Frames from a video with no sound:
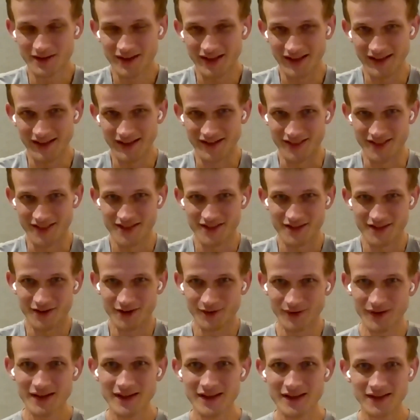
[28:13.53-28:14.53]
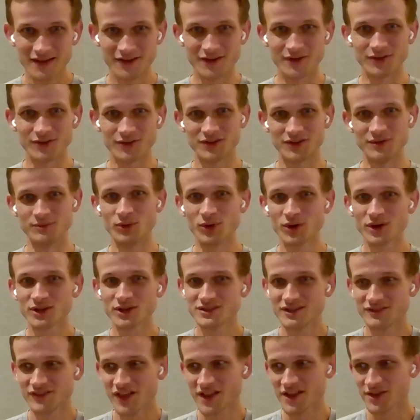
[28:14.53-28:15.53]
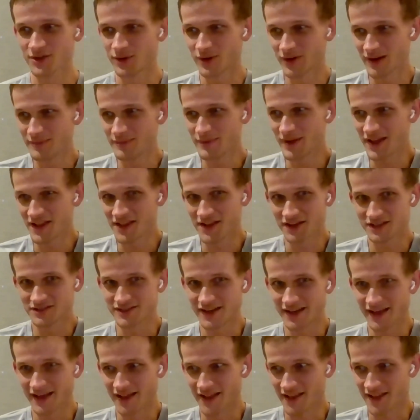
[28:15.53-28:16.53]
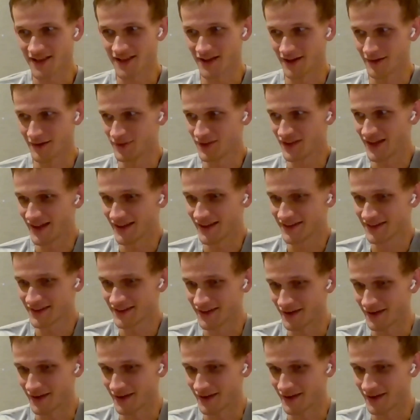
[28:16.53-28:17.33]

And so, the moral of the story basically is that